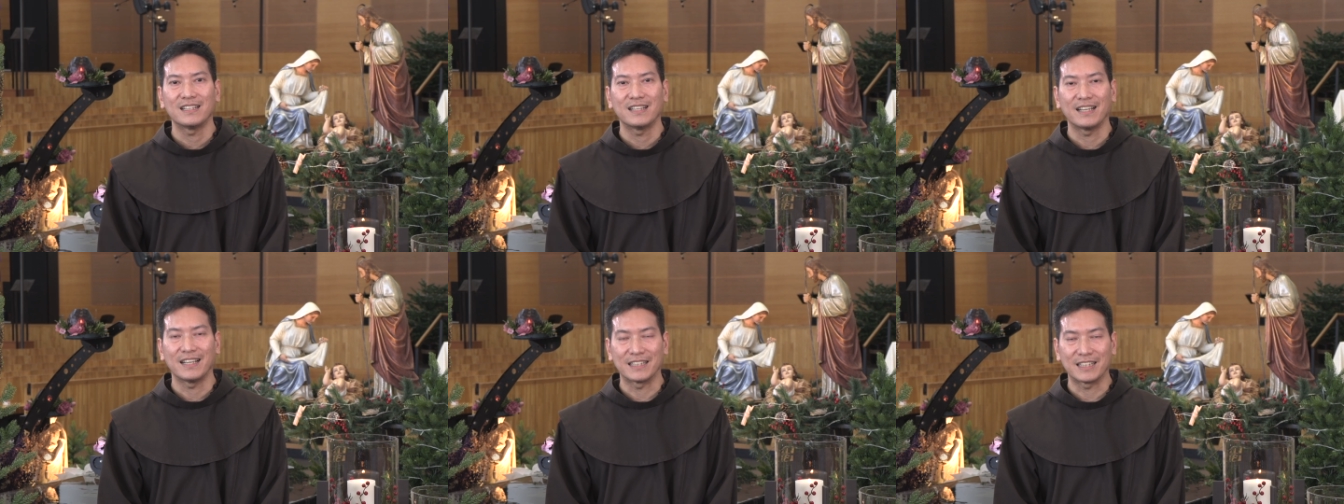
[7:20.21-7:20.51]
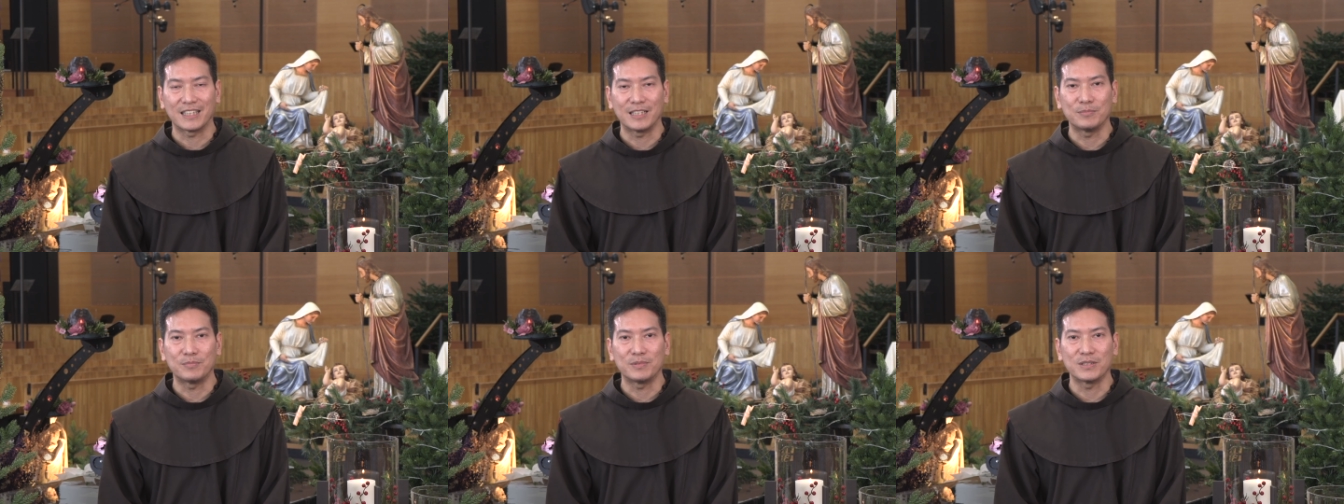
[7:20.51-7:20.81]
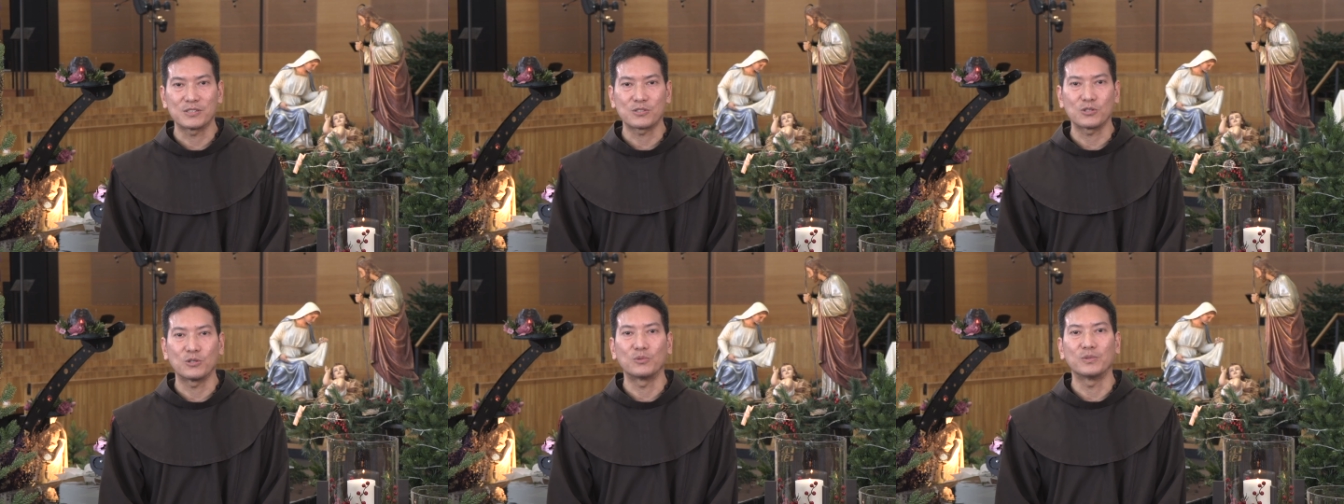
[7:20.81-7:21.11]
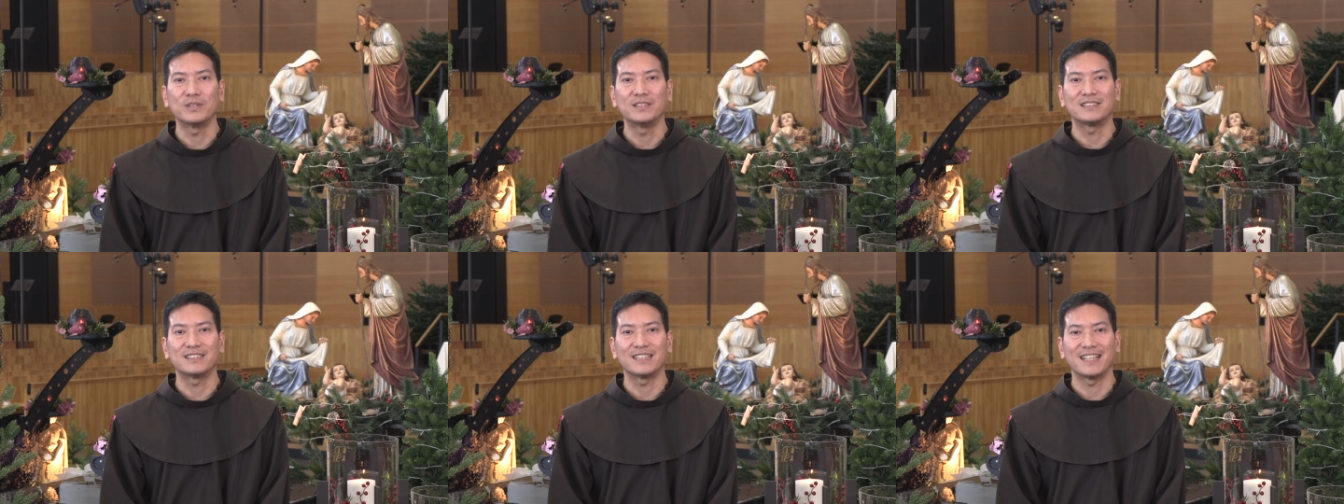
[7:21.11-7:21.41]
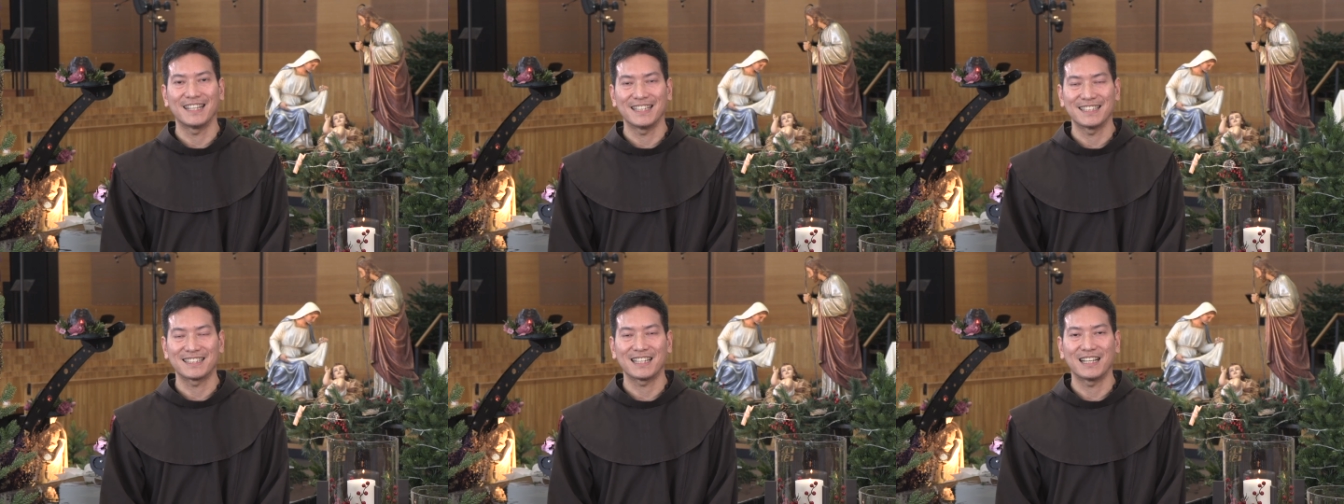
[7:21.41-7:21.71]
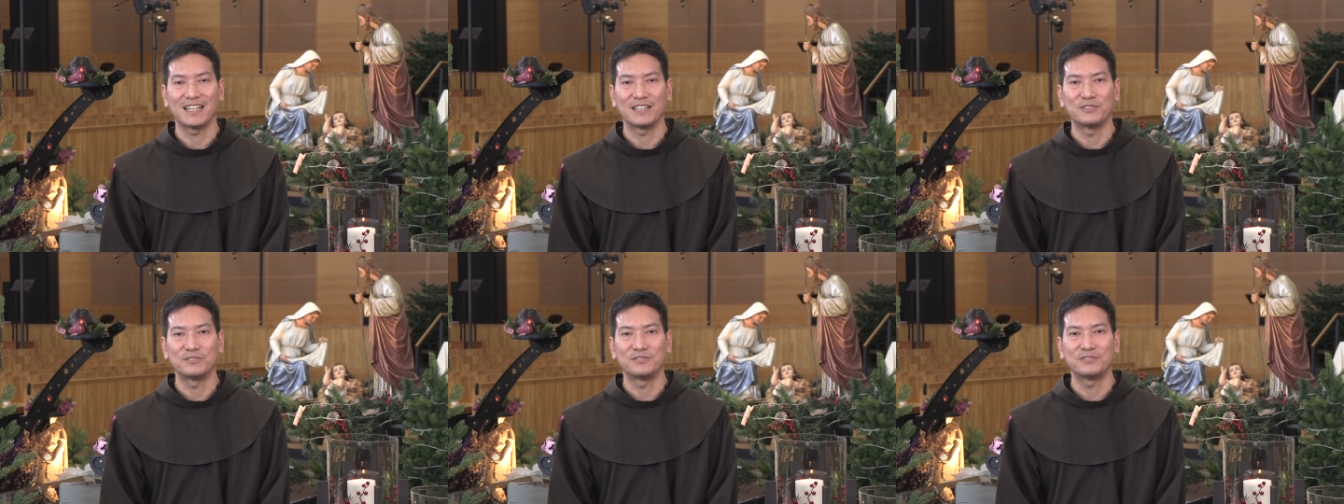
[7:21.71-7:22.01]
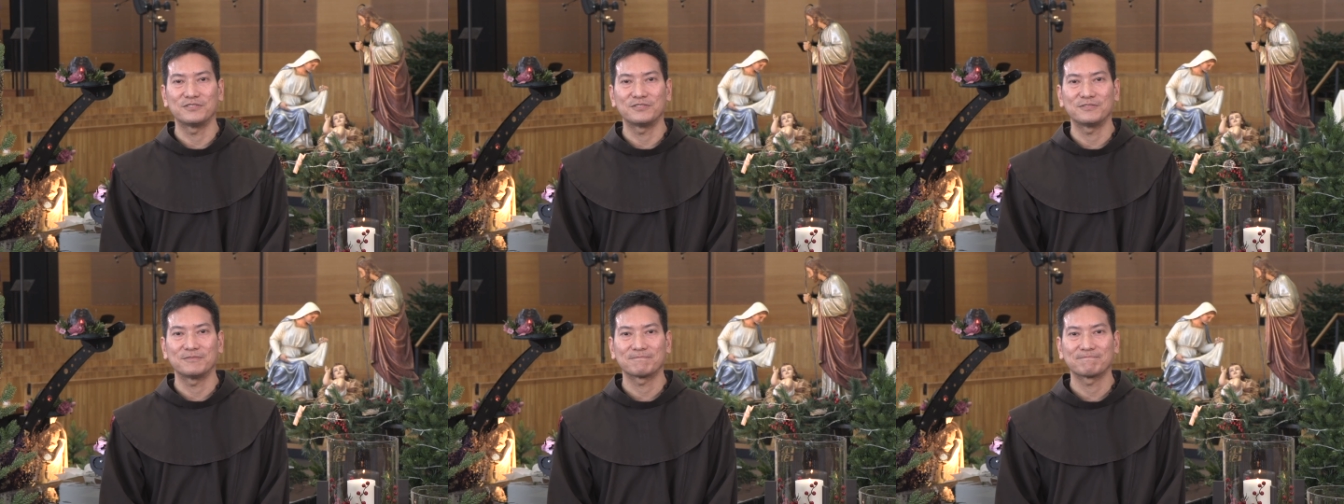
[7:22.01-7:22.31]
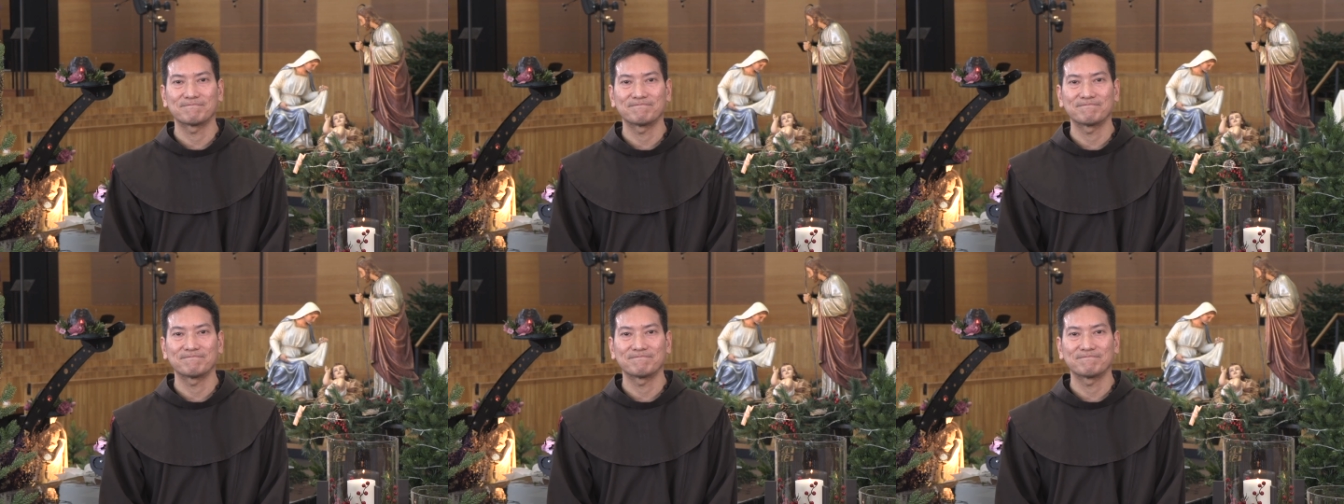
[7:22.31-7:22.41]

and keep us always in His love.